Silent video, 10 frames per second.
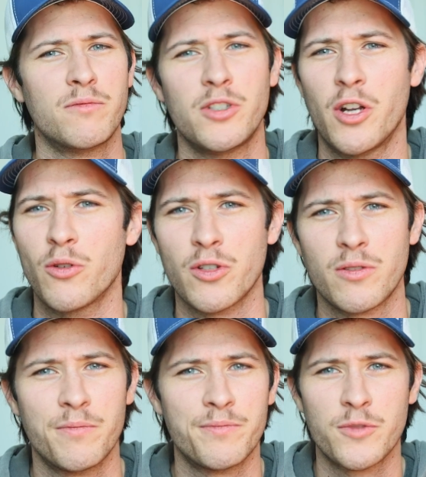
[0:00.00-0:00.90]
you know,
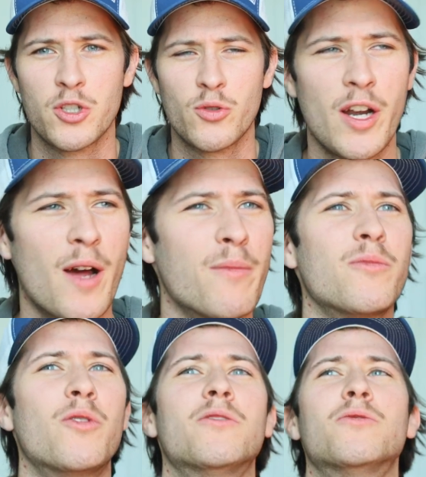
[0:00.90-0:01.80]
just straight
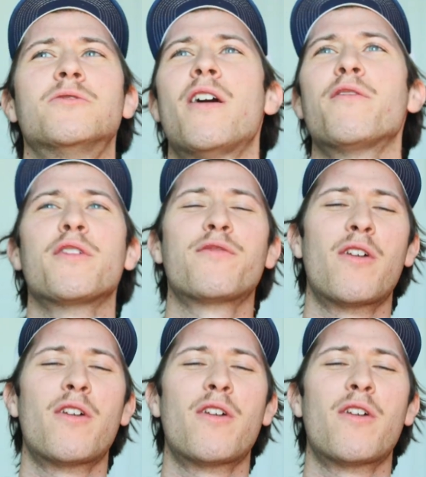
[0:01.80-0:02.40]
up love the